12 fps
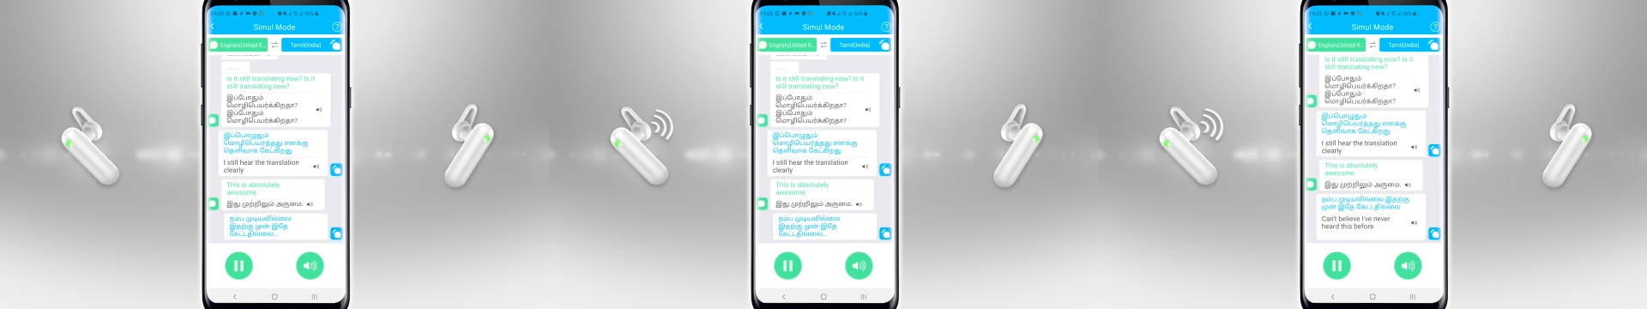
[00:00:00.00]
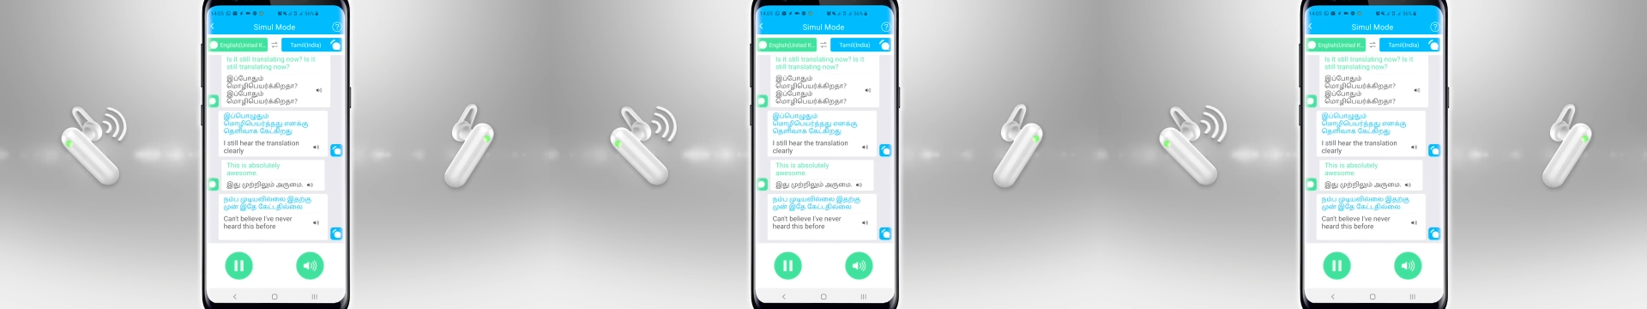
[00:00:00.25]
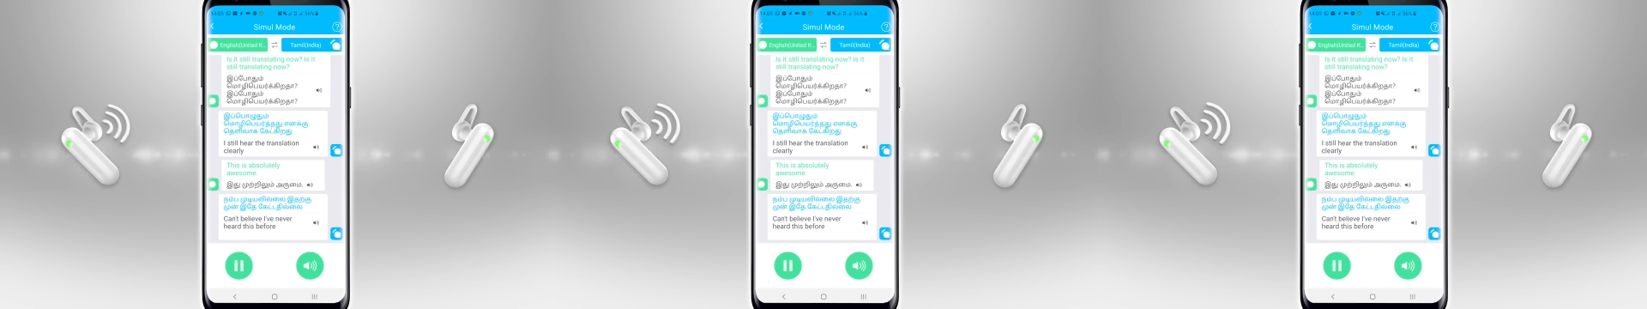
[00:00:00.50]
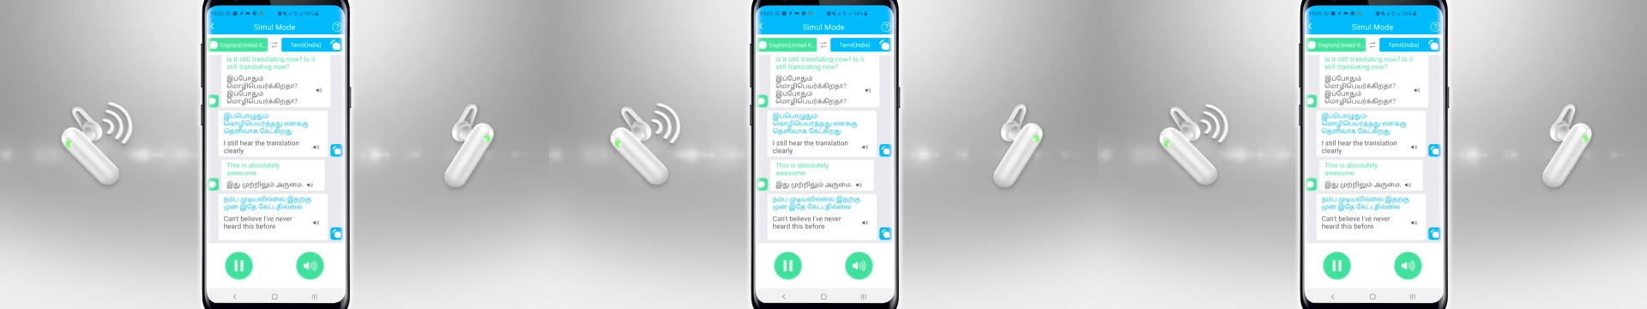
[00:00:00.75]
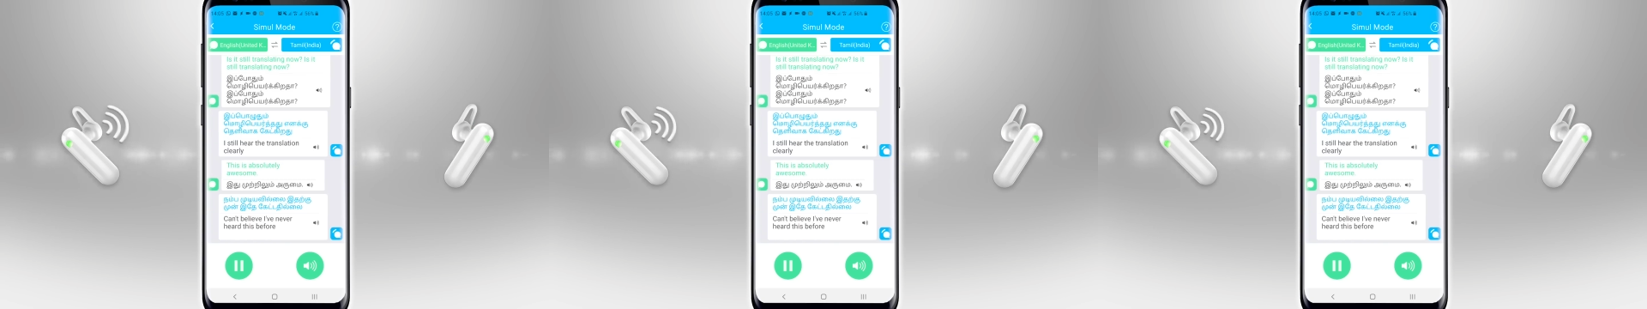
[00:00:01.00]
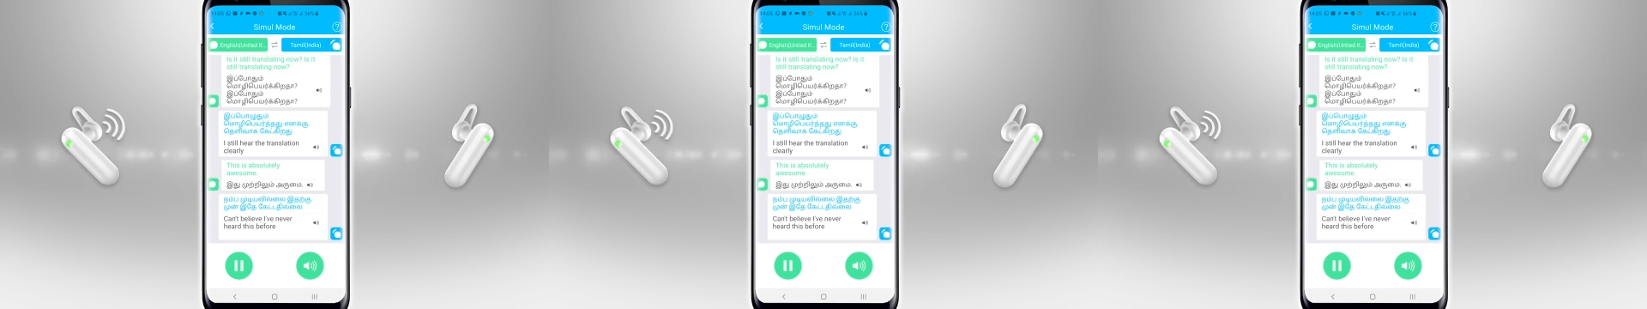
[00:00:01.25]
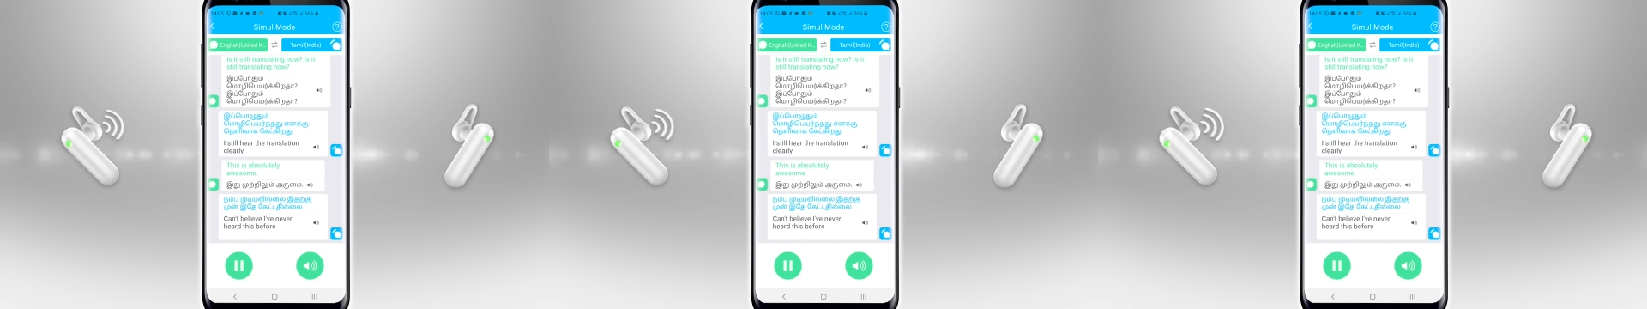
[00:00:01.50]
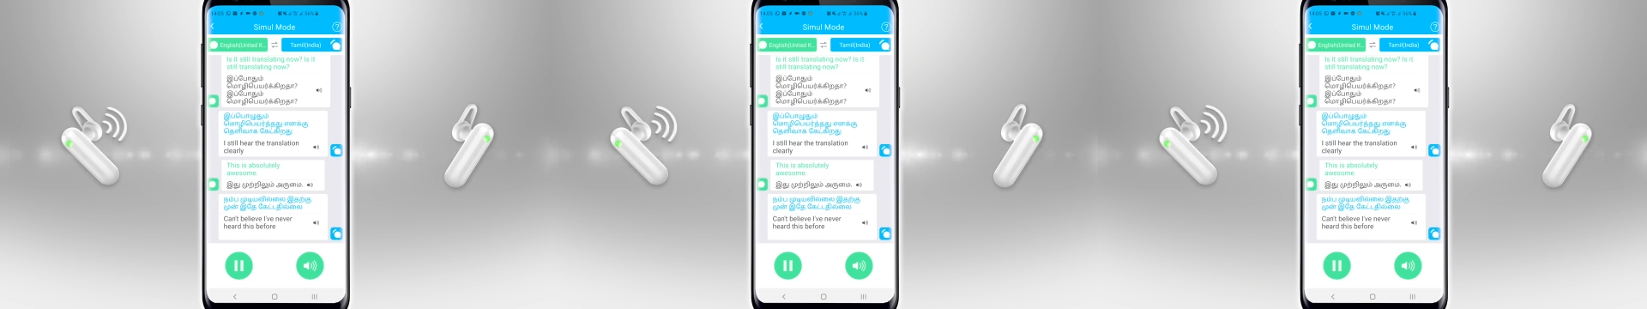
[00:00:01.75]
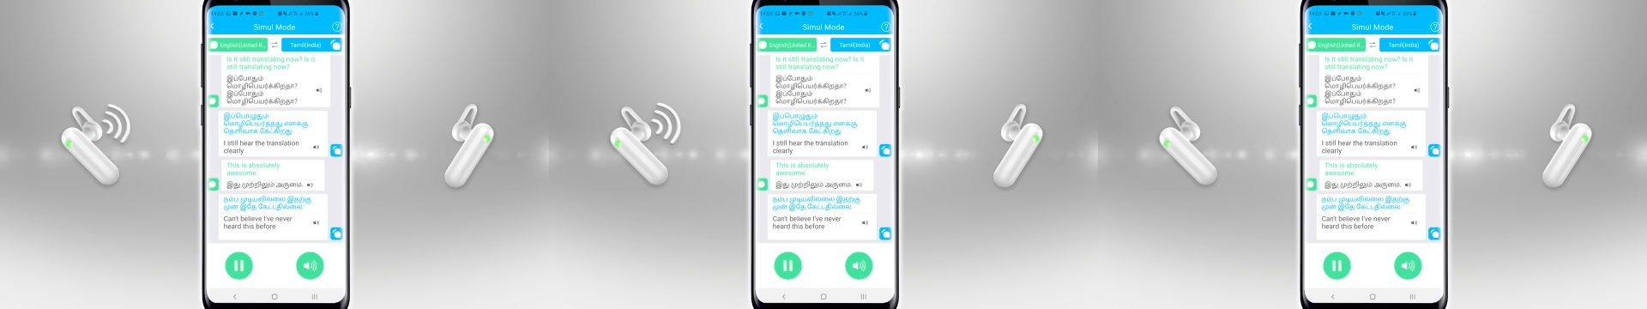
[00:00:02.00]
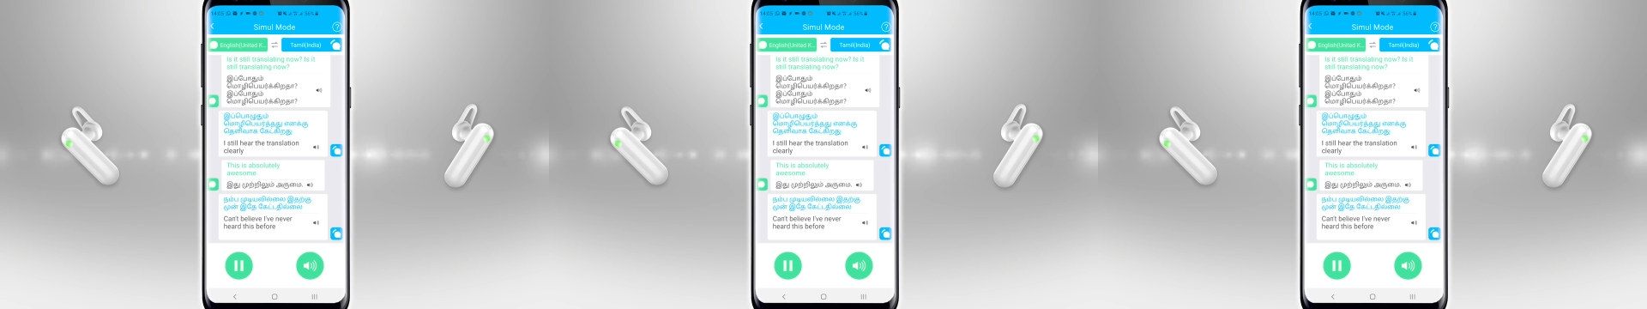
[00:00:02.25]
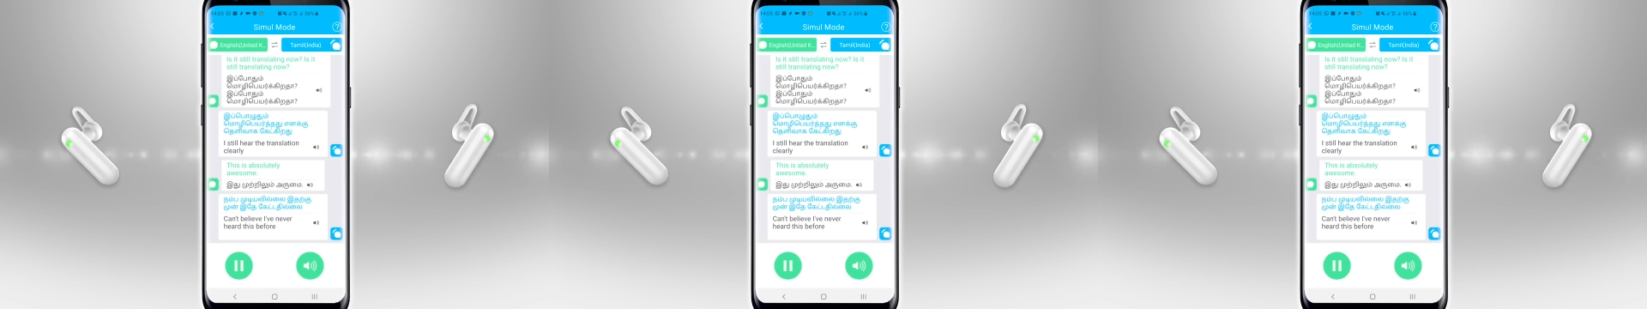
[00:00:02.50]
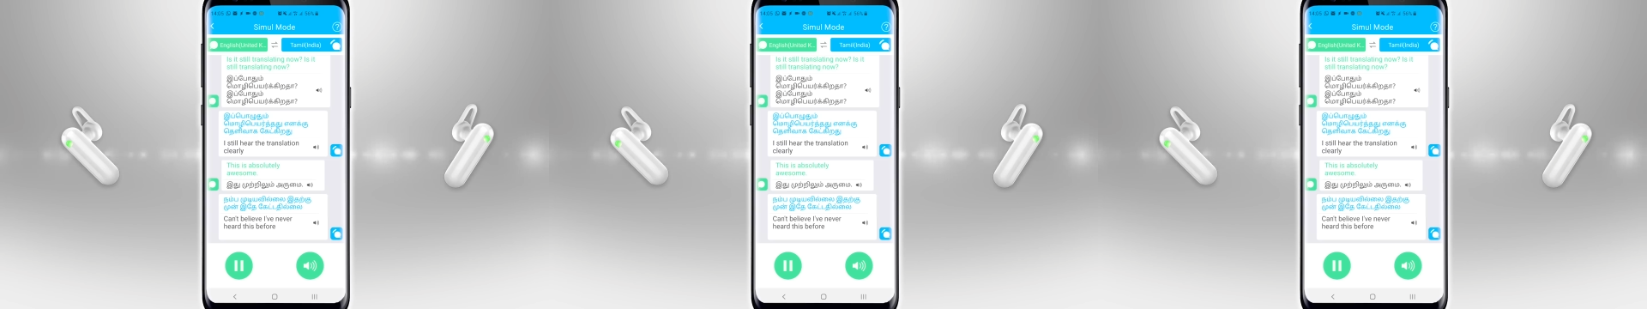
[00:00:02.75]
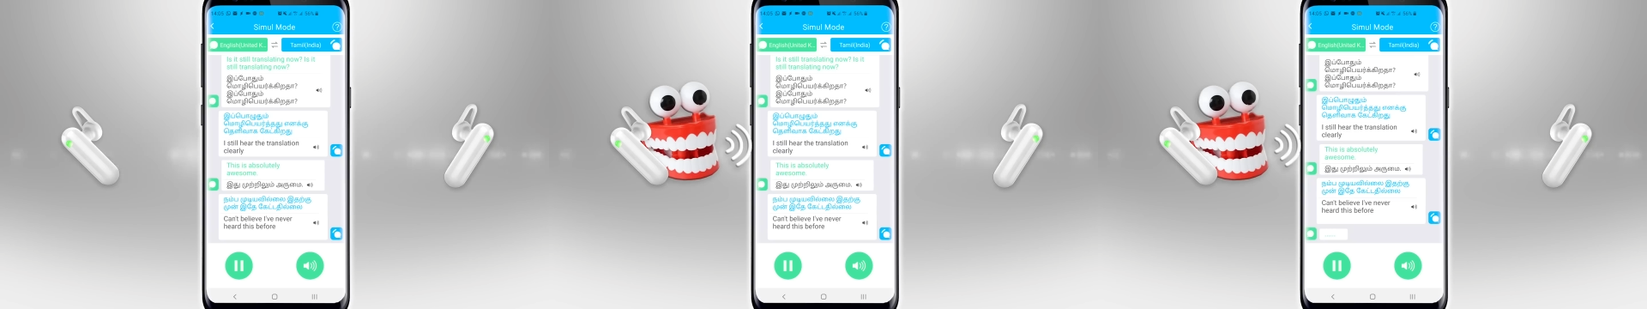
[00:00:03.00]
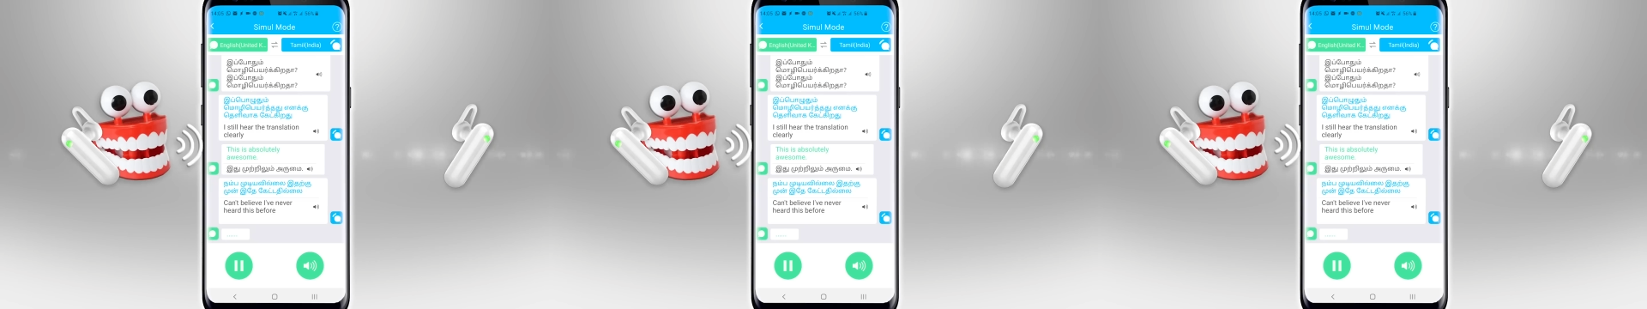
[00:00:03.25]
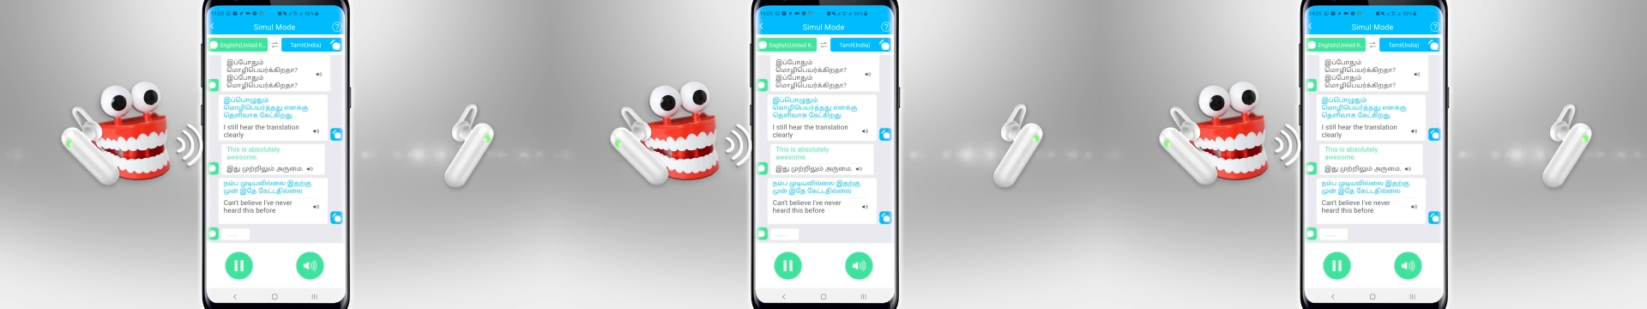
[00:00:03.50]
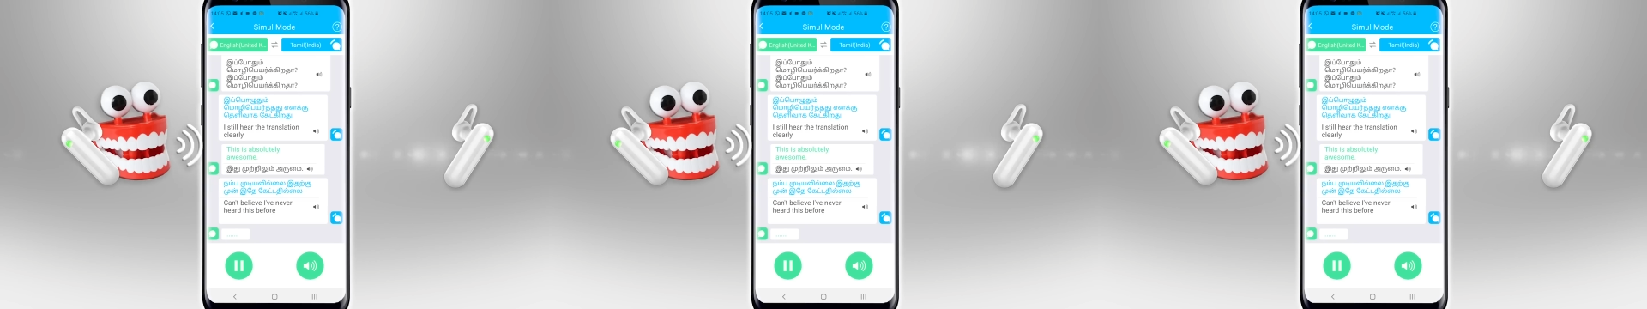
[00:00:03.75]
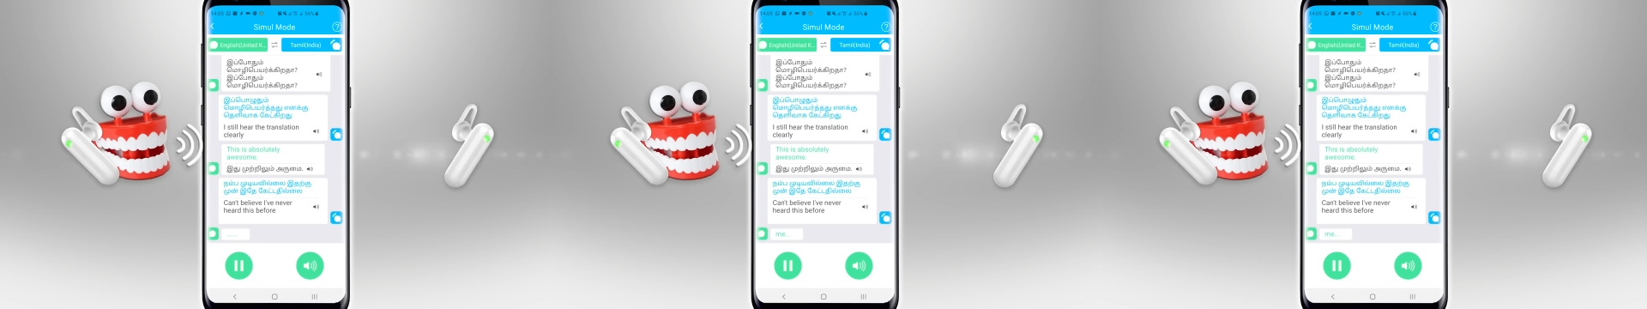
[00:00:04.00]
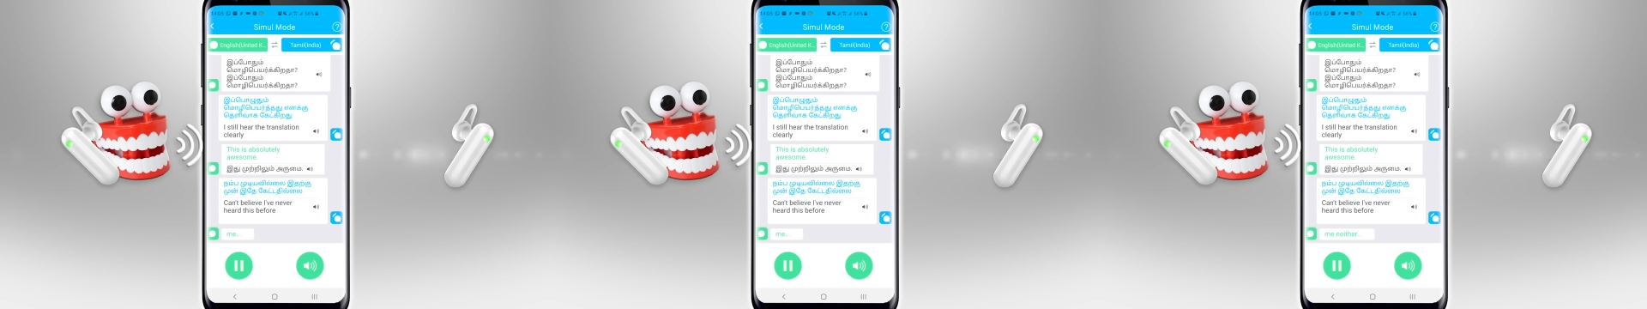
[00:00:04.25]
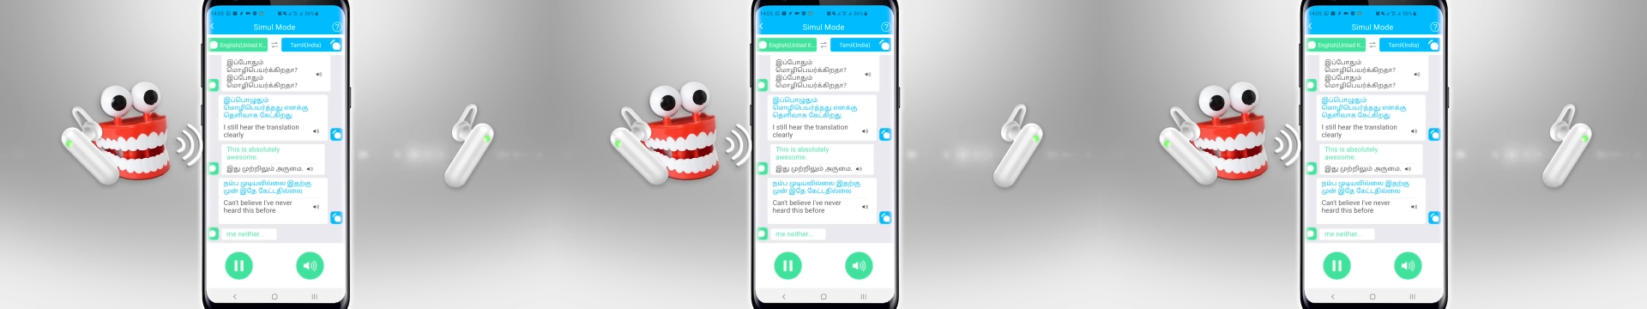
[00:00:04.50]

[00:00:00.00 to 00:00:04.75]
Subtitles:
No face is visible, so there are no lips to read.